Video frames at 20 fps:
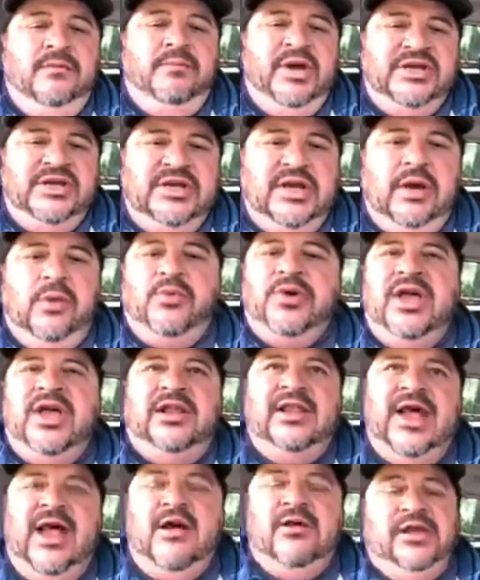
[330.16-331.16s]
But yet we
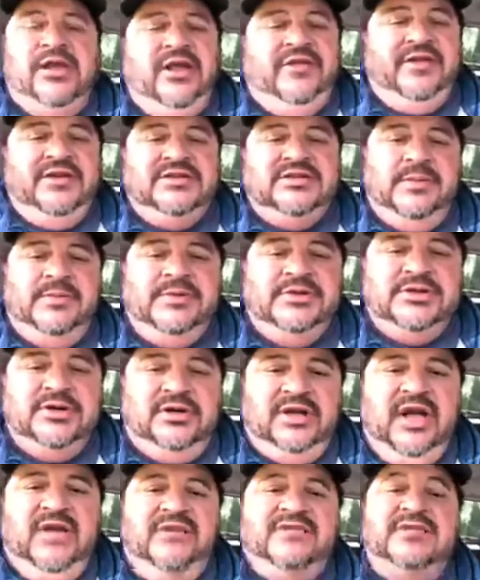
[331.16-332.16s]
allow a lot of things come into
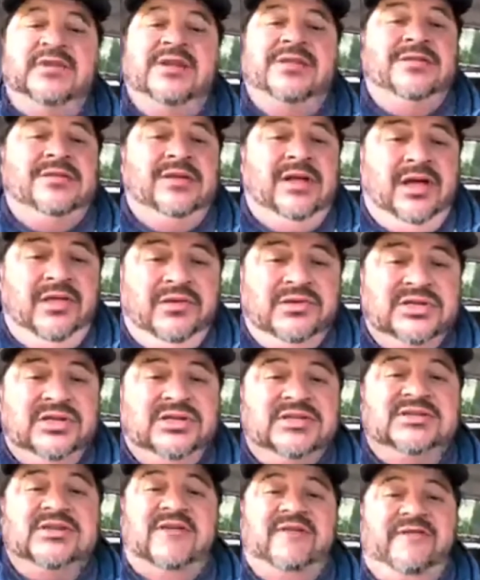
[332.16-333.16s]
our lives, and a lot of those
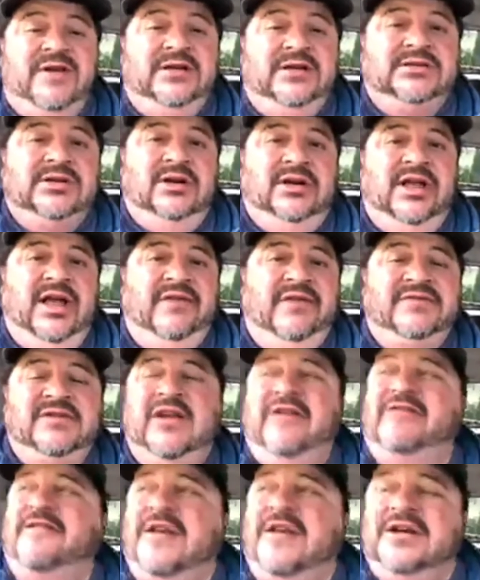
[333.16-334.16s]
things affect our lives.
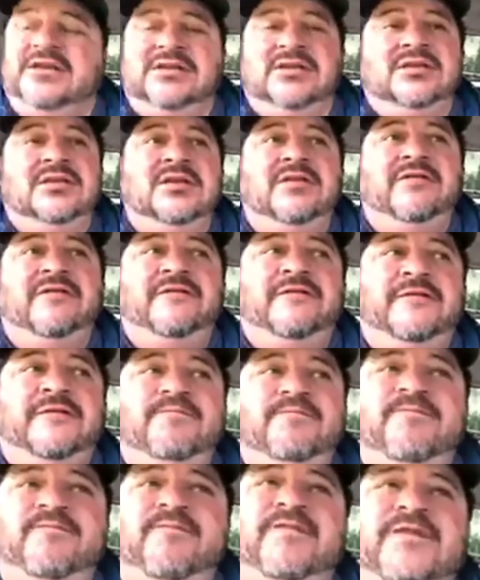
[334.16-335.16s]
They affect the
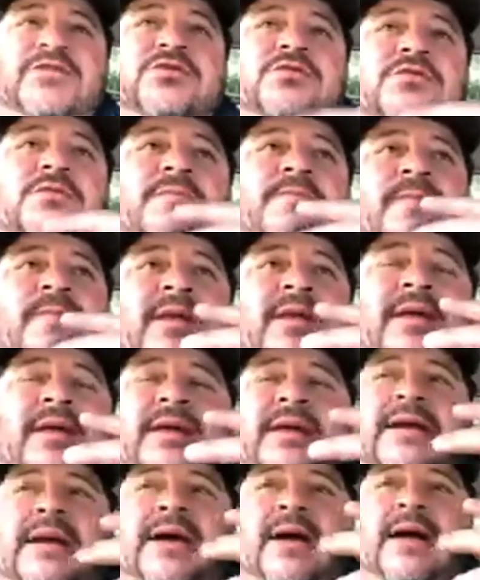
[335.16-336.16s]
physical
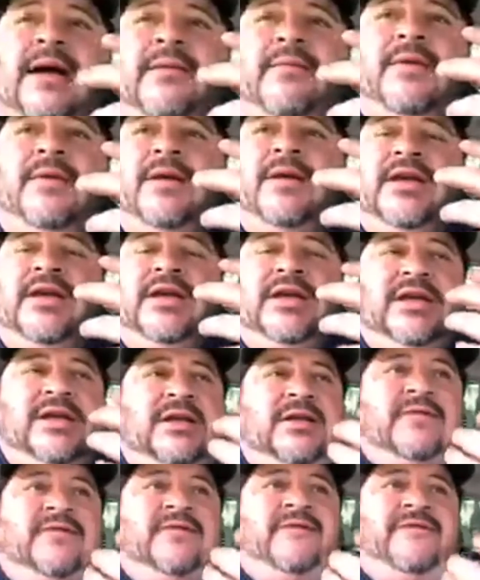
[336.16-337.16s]
um,
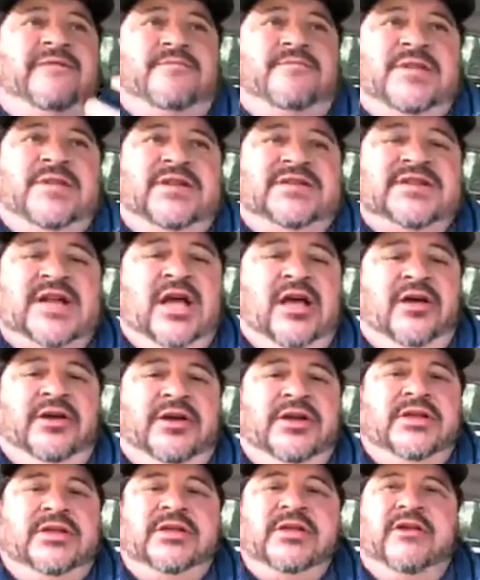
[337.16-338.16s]
and
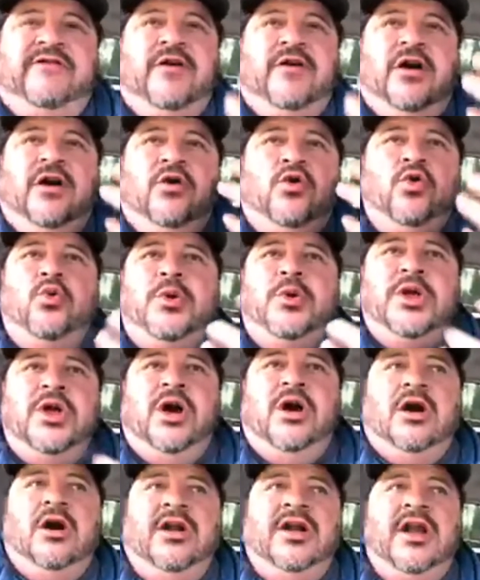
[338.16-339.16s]
mentality of who we
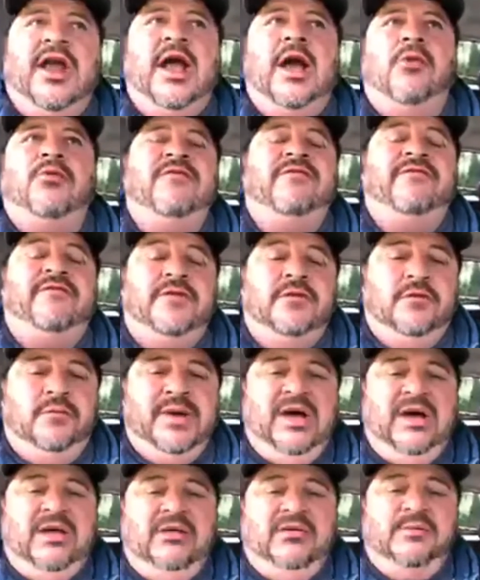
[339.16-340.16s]
are and how we feel
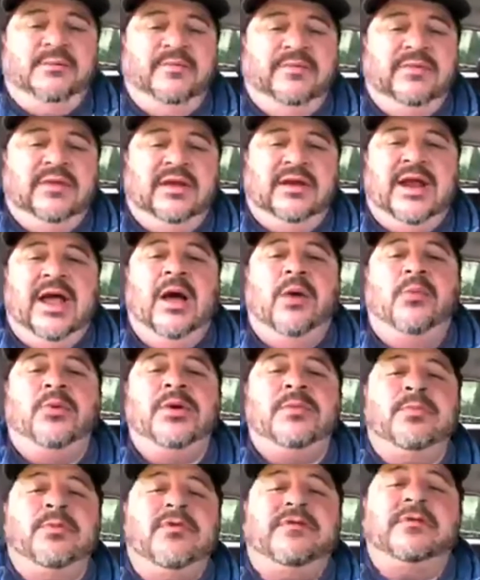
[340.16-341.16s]
about and how
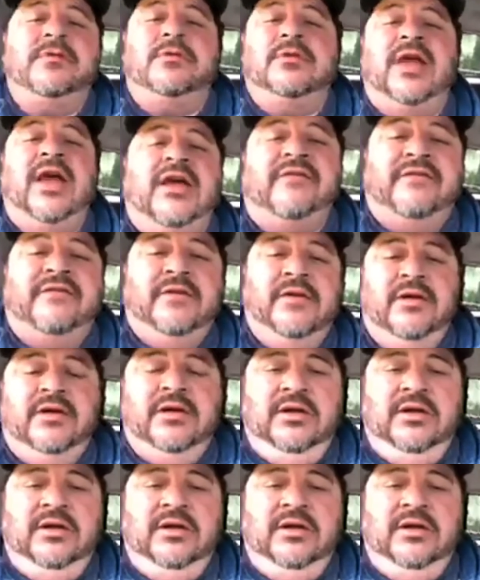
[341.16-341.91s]
we move through life.